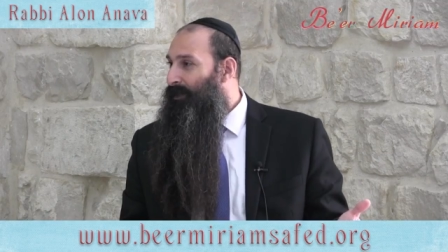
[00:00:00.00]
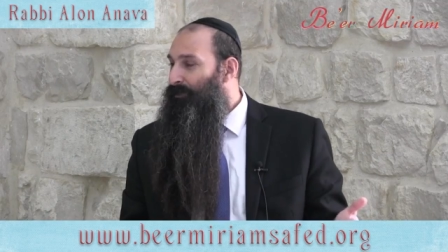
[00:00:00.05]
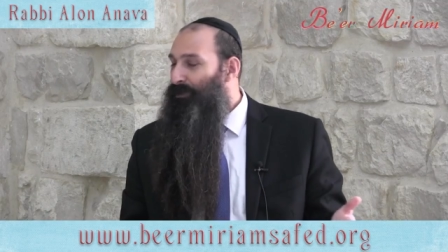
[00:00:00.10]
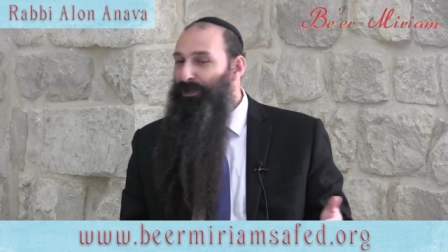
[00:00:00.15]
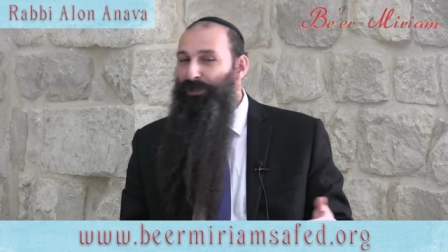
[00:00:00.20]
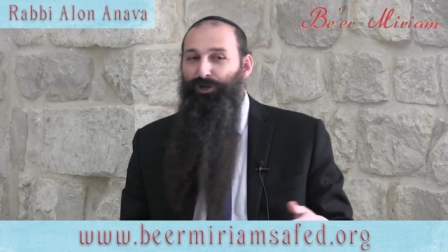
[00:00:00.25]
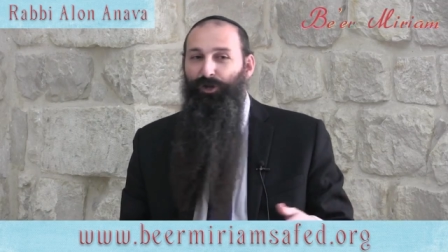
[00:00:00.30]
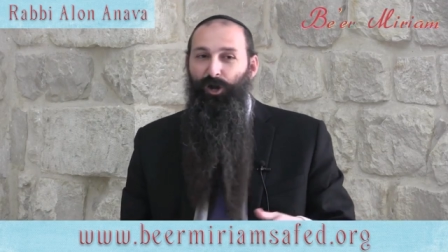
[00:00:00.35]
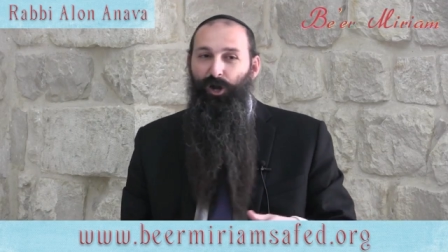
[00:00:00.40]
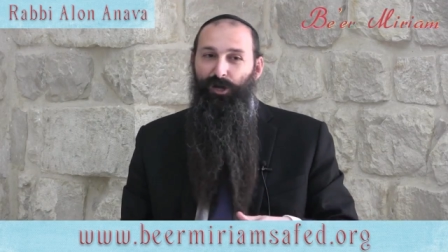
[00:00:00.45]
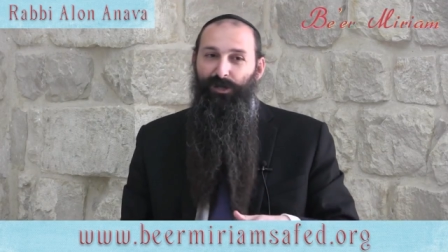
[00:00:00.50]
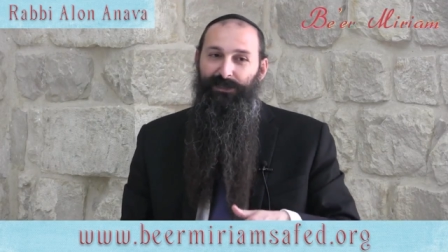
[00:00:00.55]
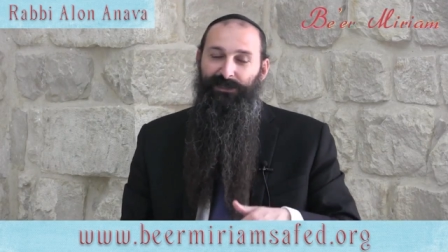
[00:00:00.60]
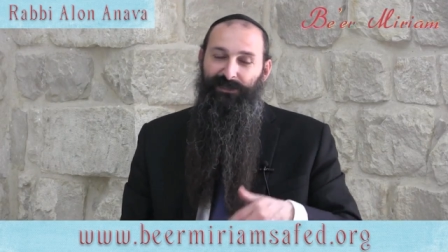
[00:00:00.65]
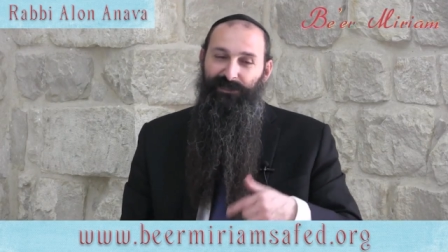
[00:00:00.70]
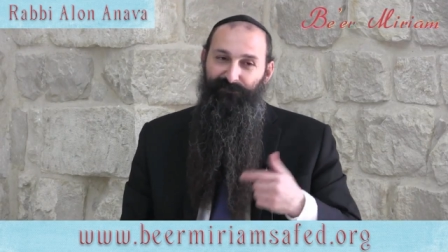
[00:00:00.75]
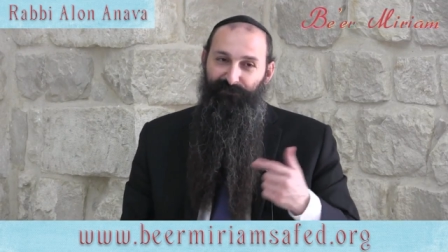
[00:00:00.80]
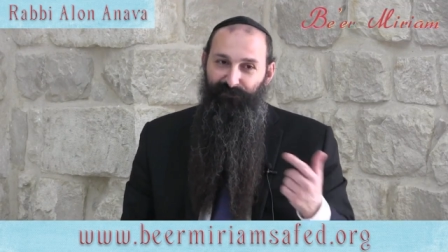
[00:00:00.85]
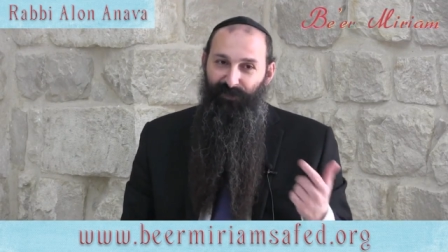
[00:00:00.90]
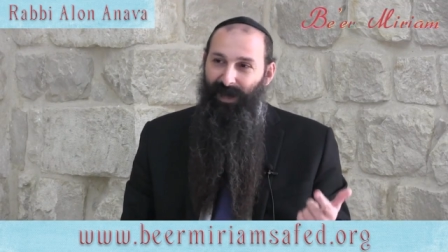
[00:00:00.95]
that
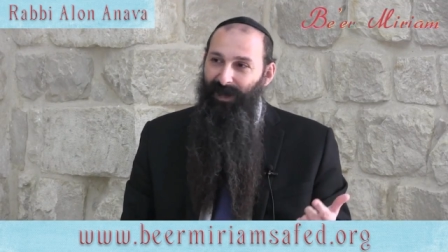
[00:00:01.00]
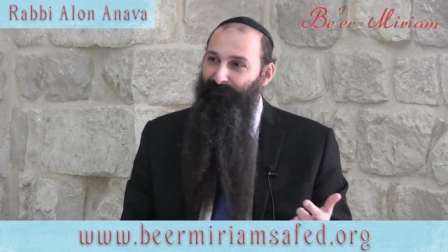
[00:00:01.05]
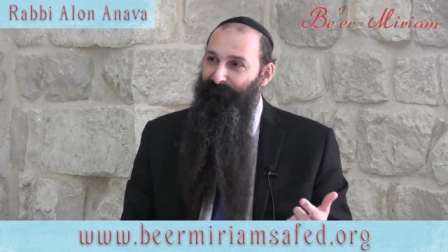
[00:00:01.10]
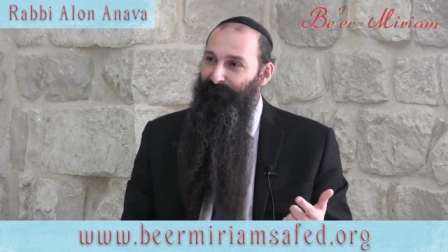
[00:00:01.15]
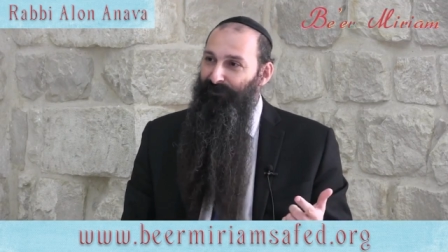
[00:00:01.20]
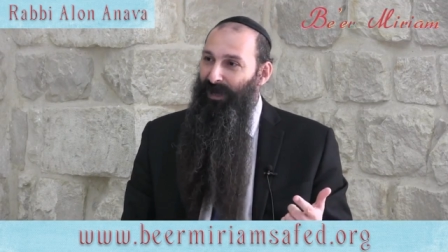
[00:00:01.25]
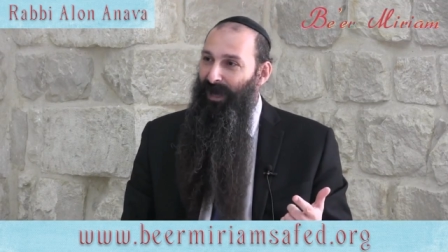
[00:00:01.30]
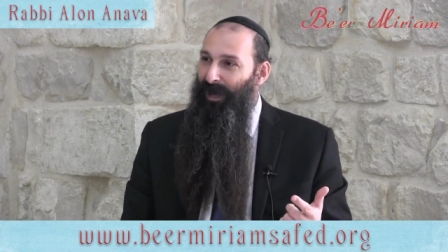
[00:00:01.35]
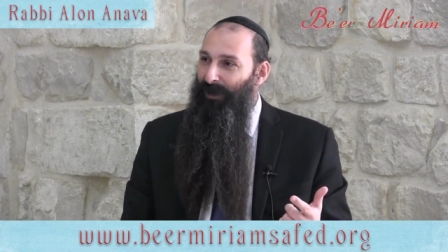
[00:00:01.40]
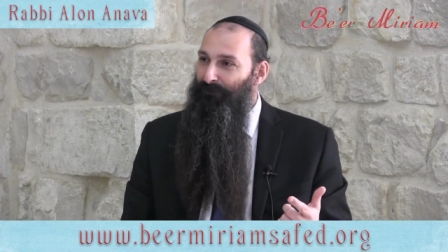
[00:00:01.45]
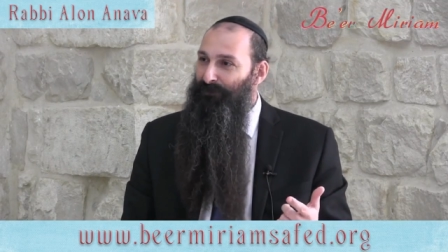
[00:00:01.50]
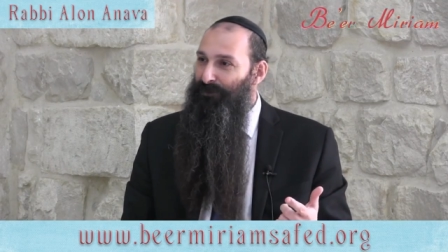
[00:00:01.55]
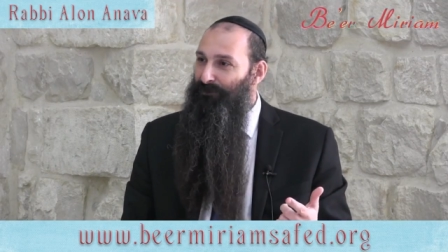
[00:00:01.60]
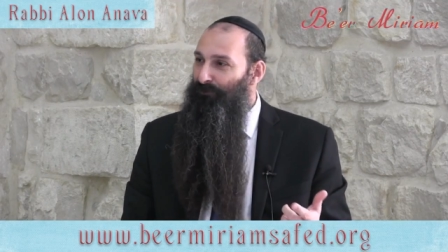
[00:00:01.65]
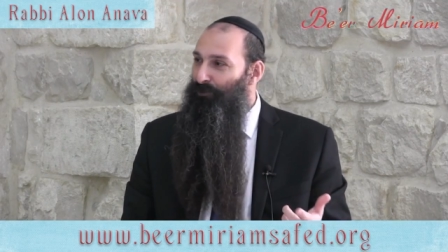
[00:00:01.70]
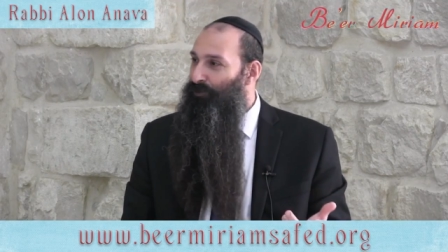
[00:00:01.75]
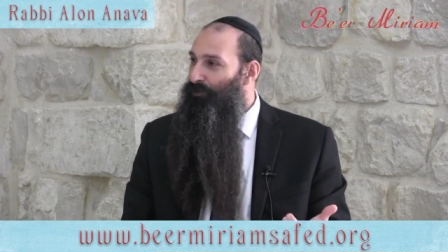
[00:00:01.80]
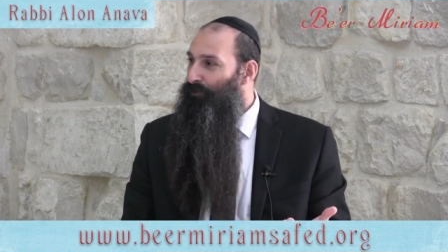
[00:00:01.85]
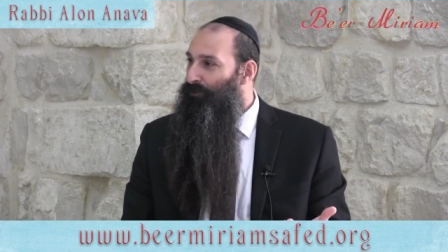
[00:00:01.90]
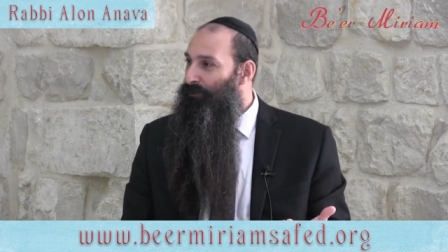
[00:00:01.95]
costs five times
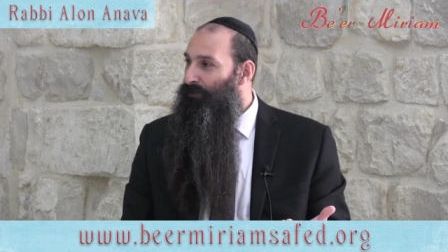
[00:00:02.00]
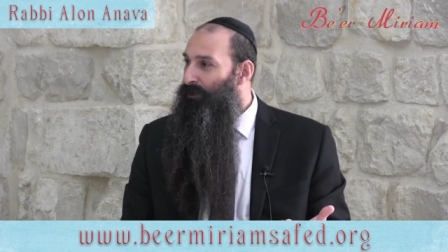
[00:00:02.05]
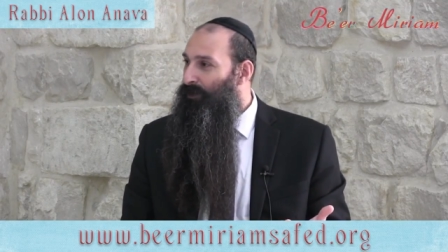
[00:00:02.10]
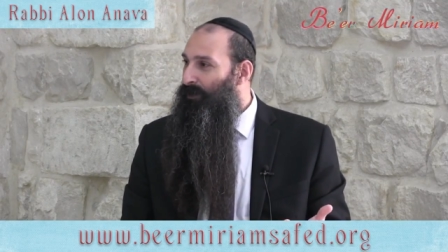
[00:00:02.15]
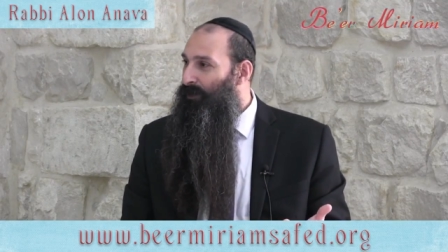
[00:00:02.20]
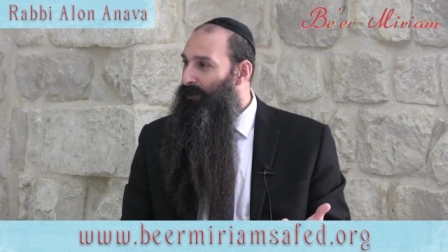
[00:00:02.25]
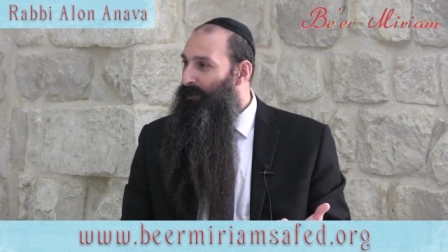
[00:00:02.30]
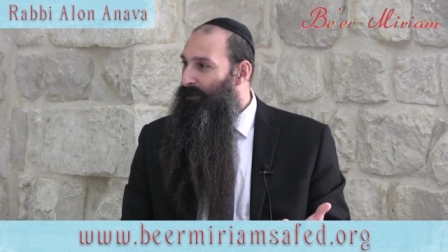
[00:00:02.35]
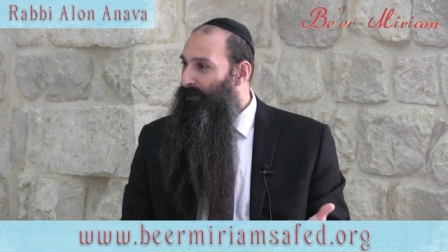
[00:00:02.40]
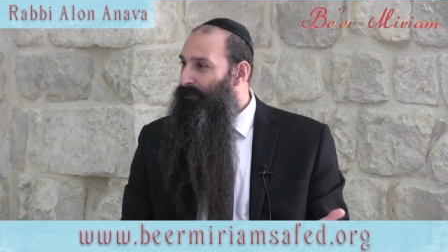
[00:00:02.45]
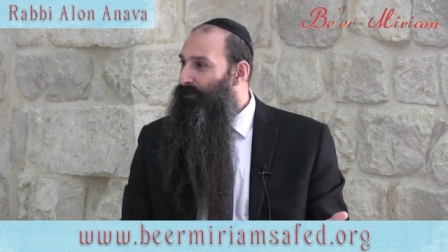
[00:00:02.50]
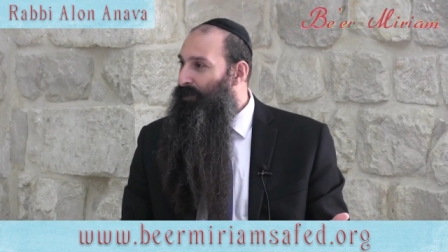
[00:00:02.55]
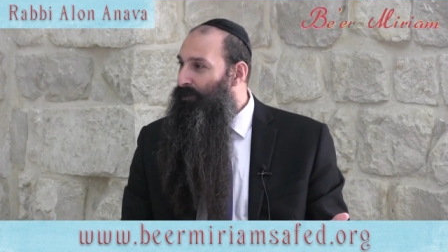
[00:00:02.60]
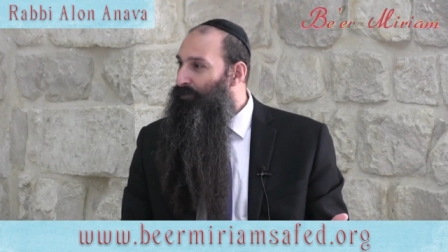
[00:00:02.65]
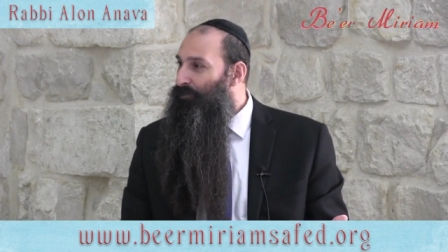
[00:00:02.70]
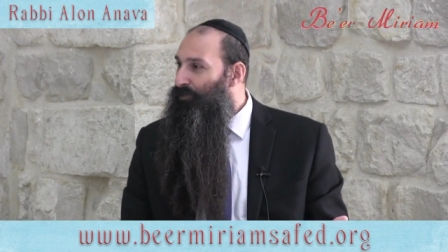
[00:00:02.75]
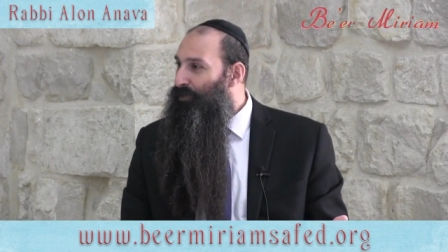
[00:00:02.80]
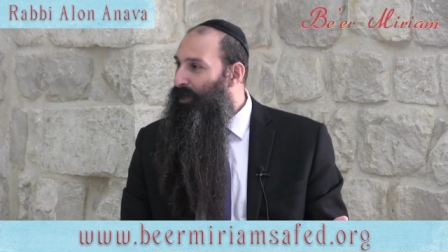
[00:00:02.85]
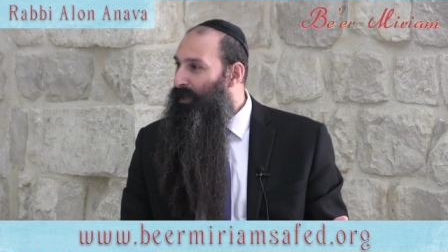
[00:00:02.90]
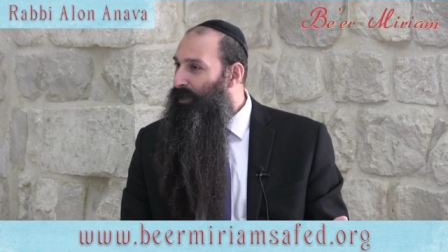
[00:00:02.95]
more
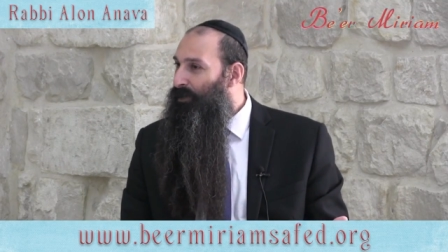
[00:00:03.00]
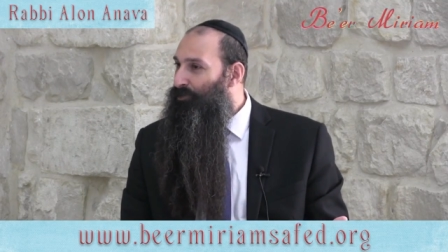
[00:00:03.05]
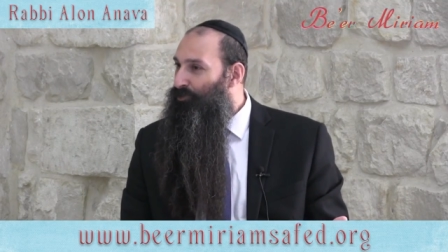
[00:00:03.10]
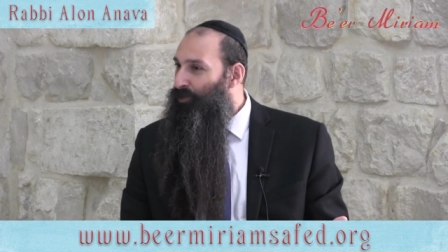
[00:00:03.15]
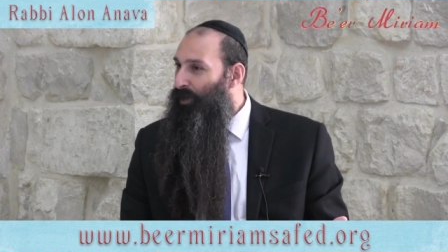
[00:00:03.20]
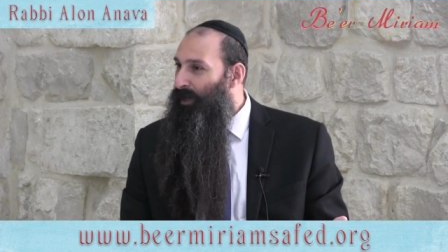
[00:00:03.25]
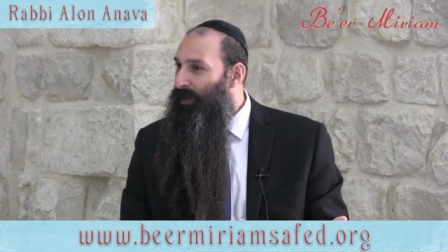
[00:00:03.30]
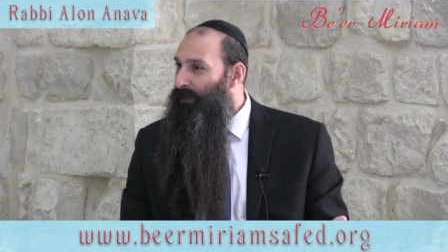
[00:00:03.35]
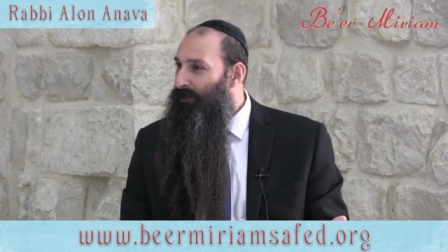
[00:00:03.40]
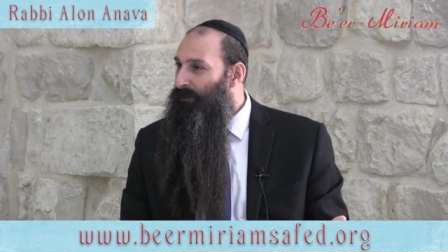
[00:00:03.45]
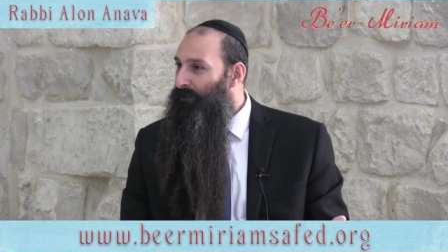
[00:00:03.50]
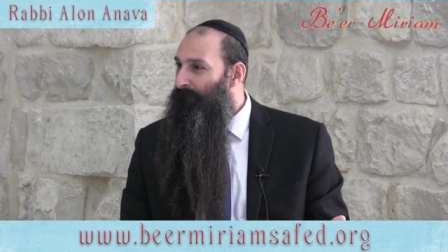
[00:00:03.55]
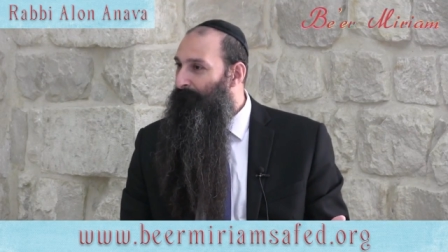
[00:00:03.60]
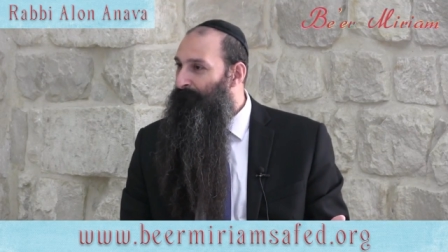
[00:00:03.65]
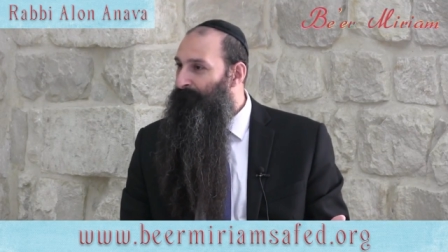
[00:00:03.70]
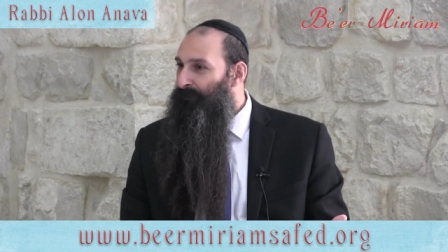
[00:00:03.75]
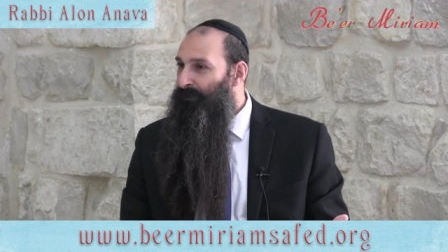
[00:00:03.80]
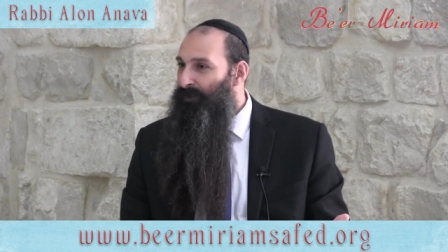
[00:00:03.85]
than to take a train.